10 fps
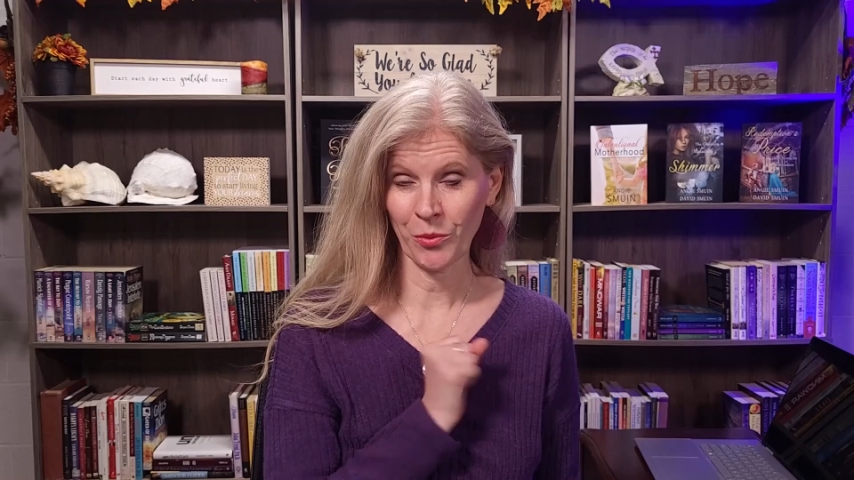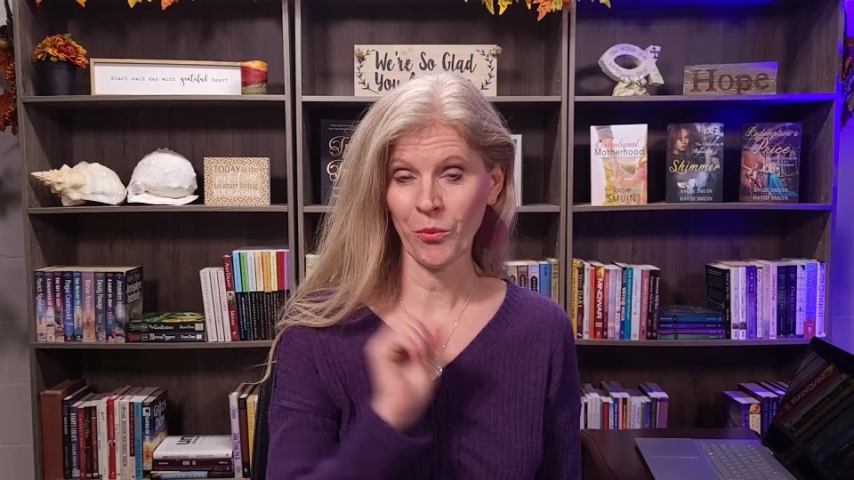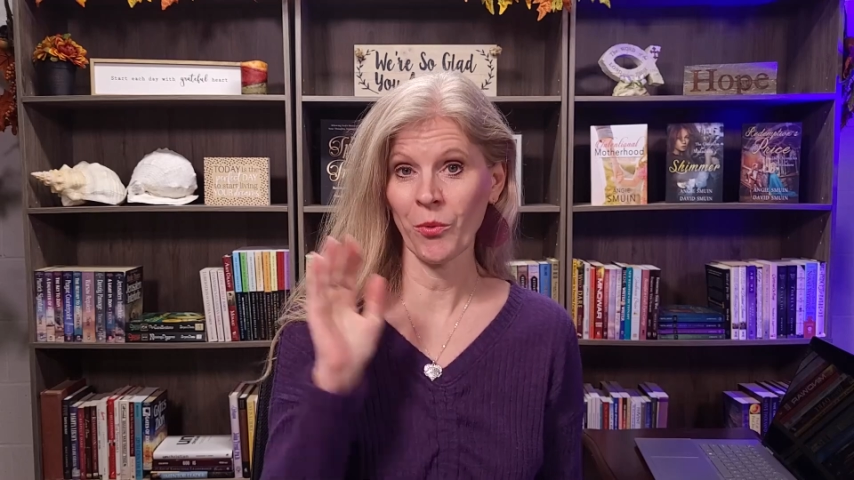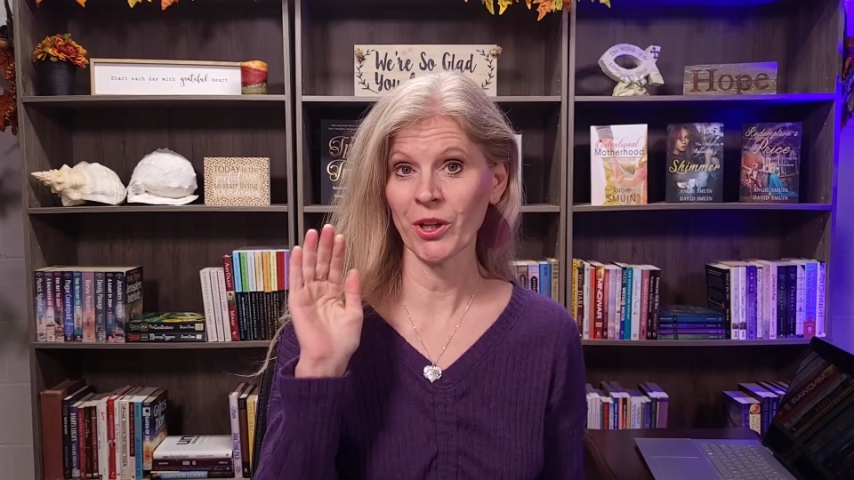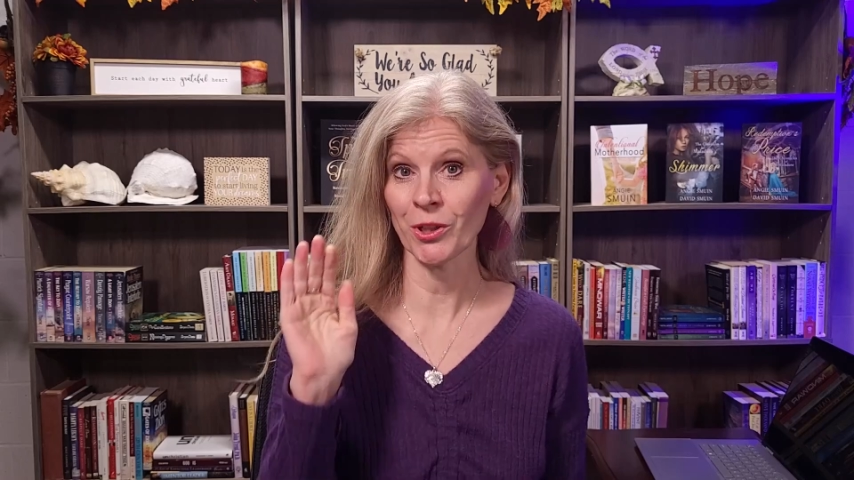
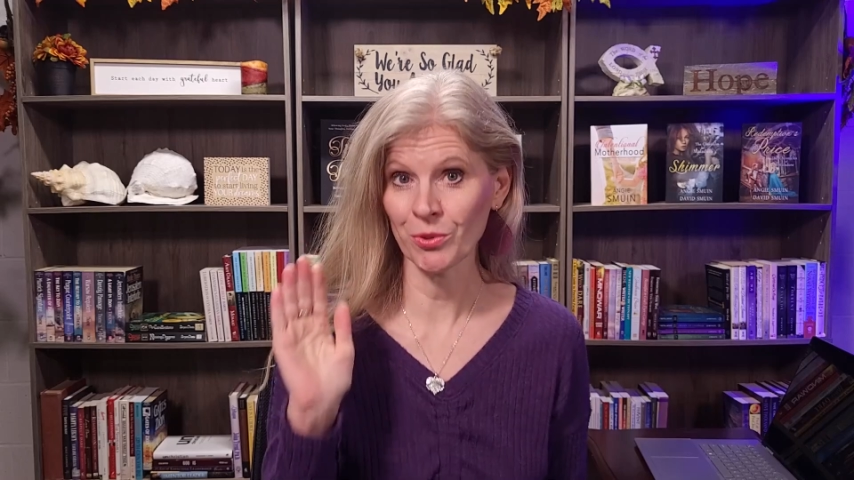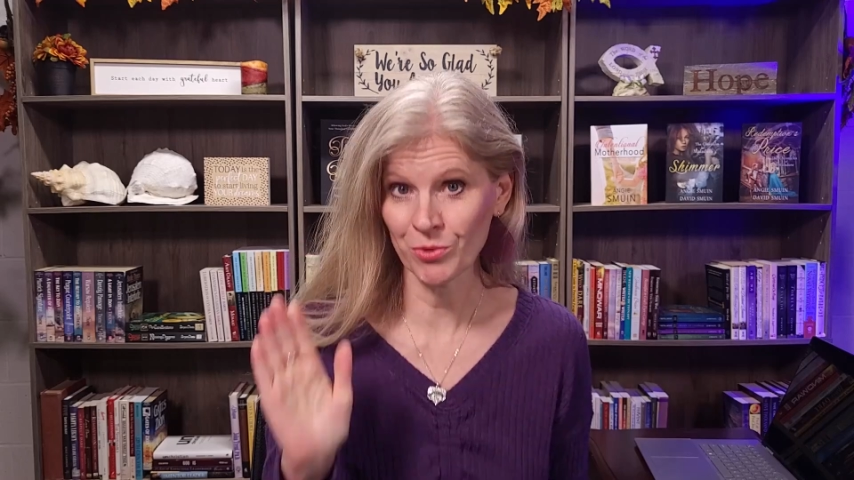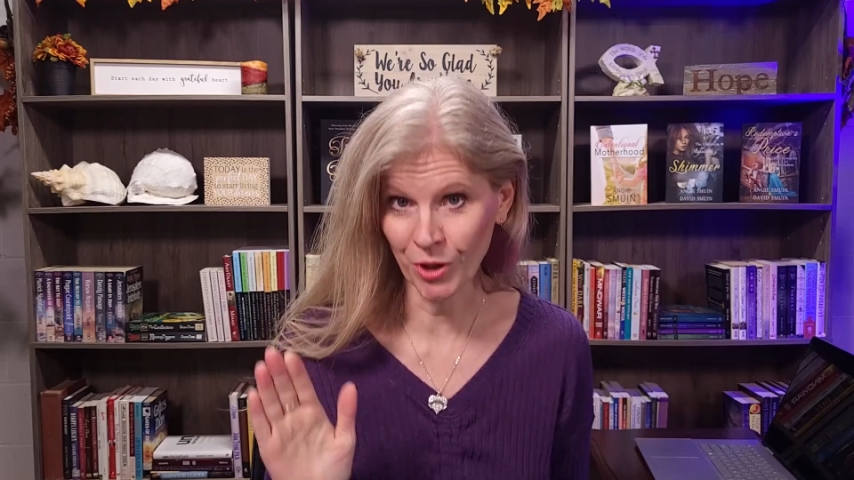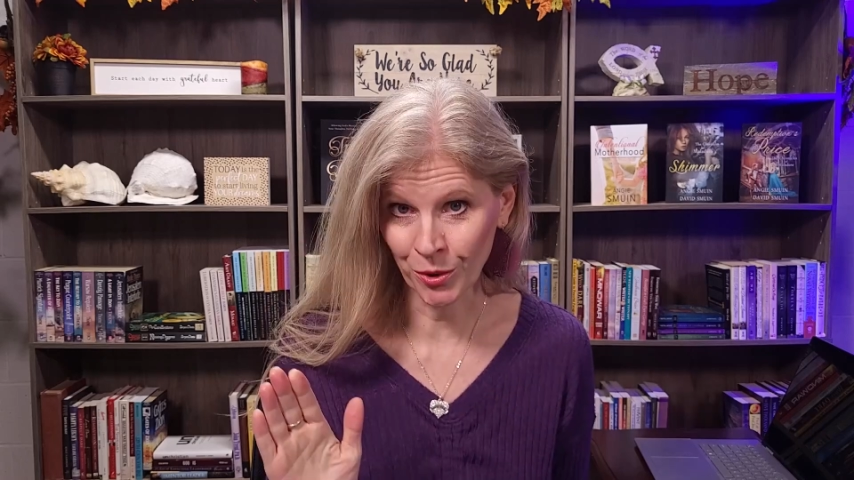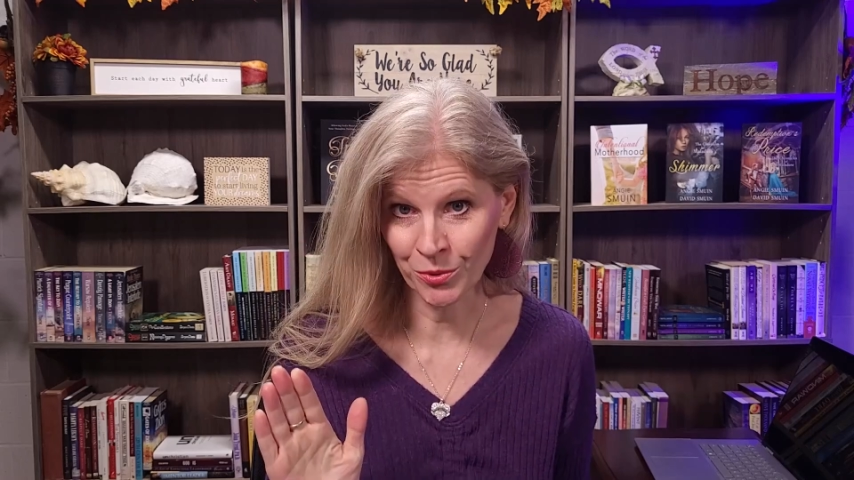what you
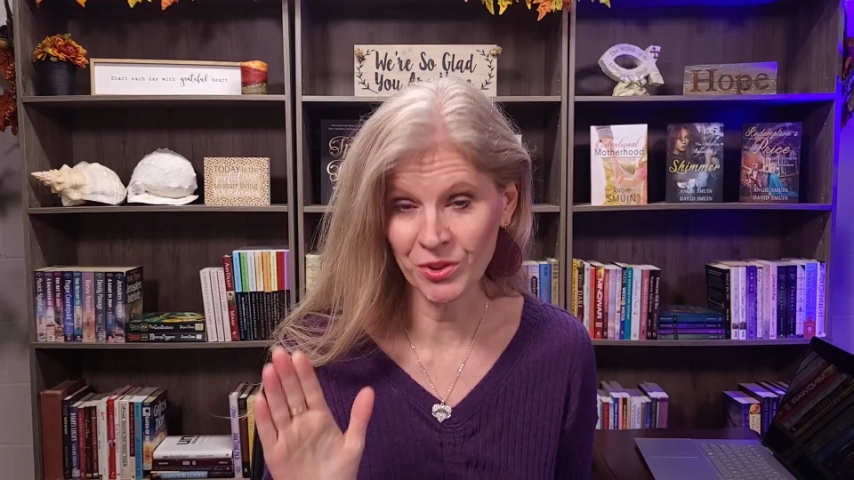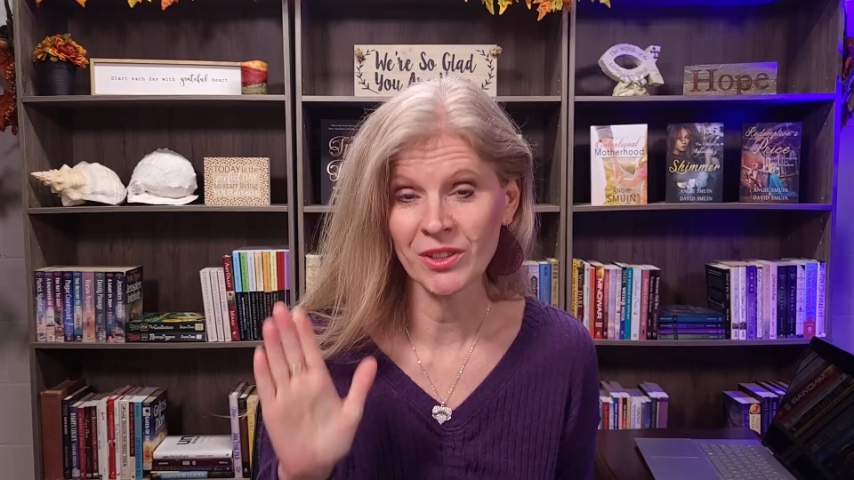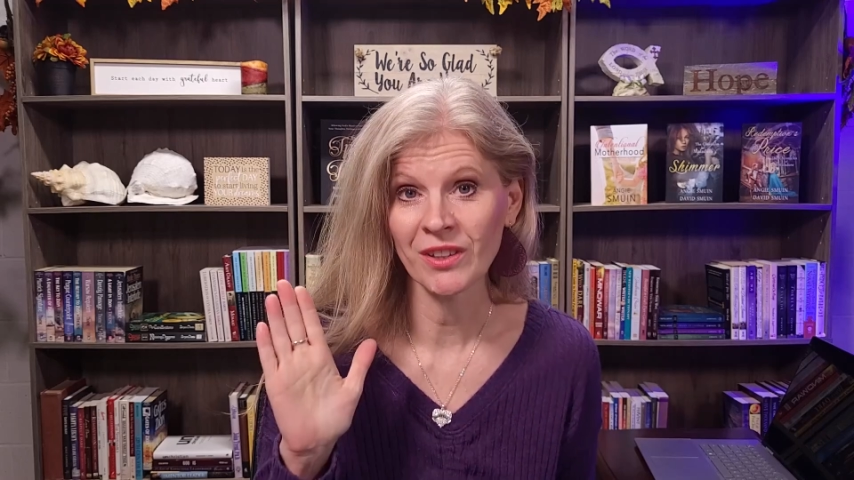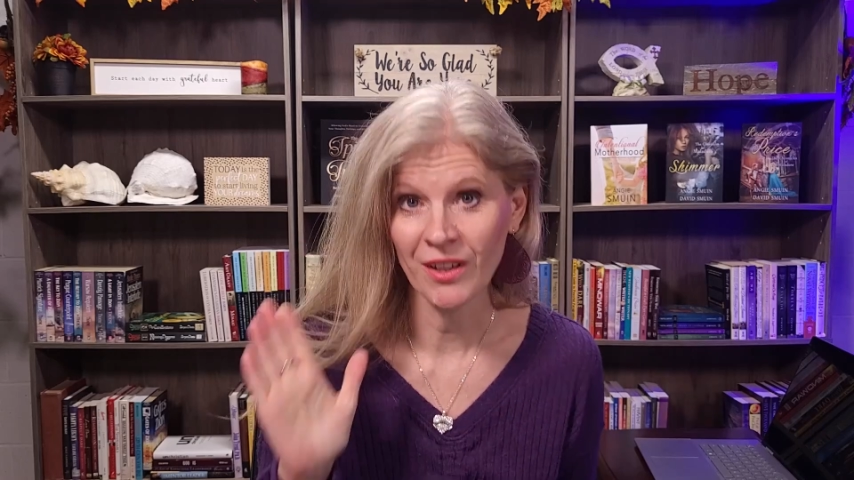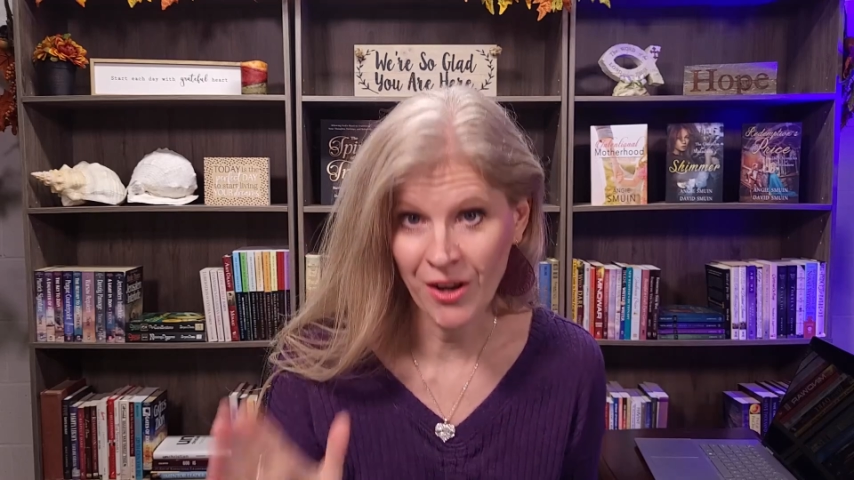don't
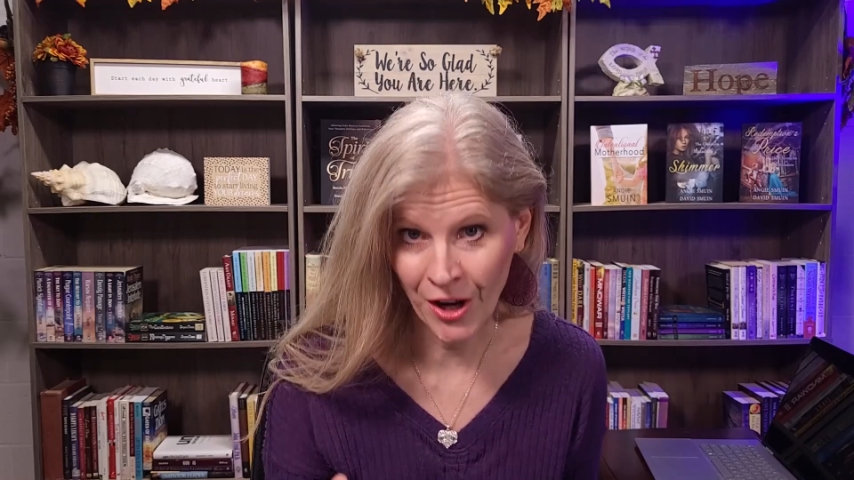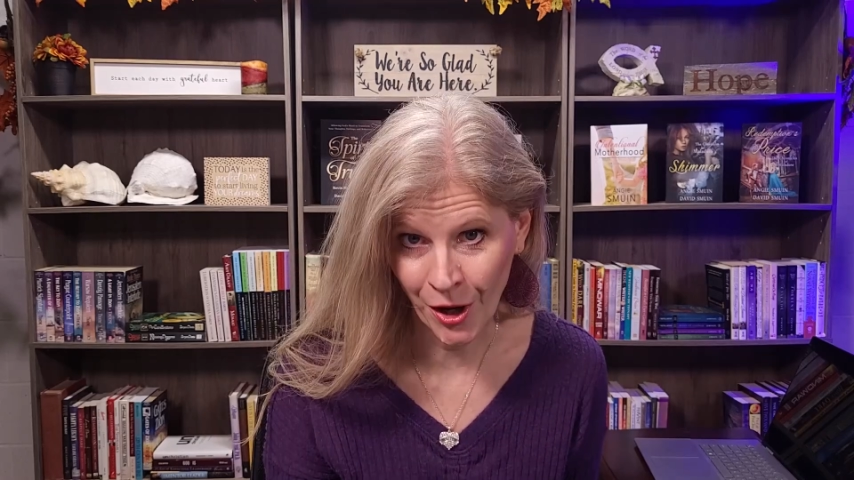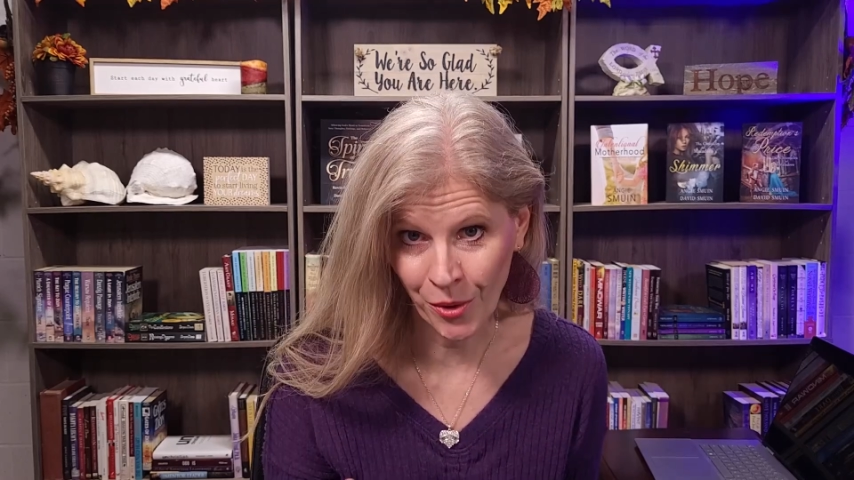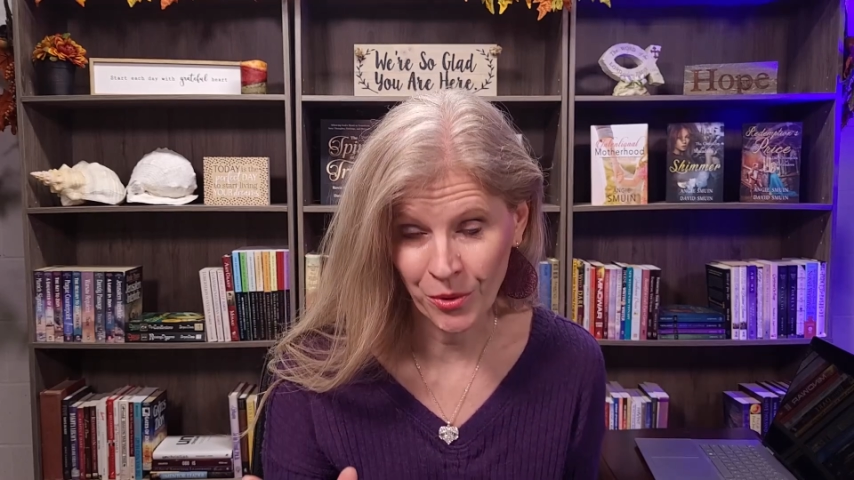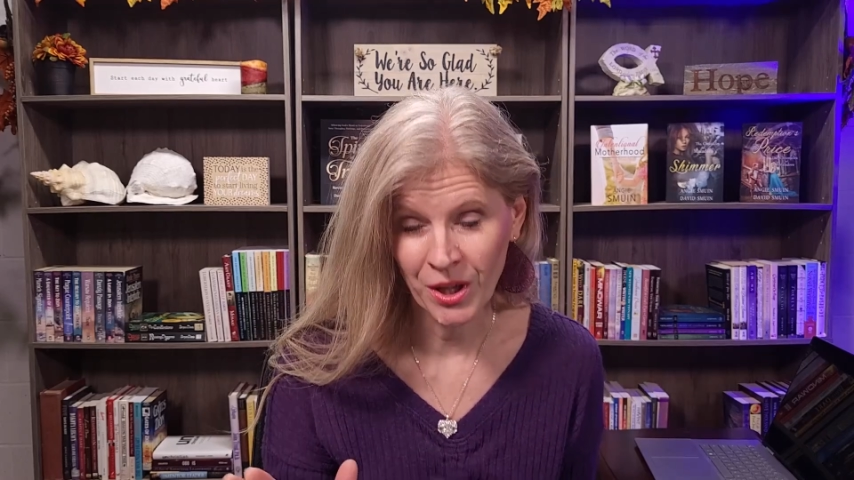
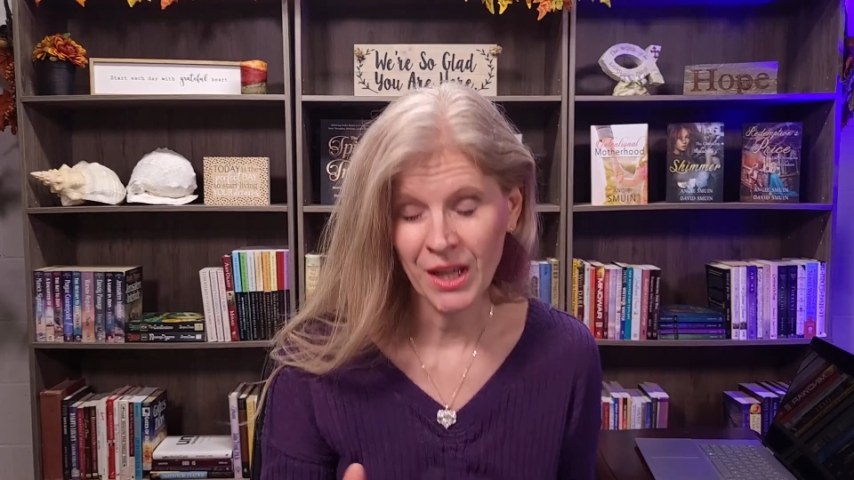know.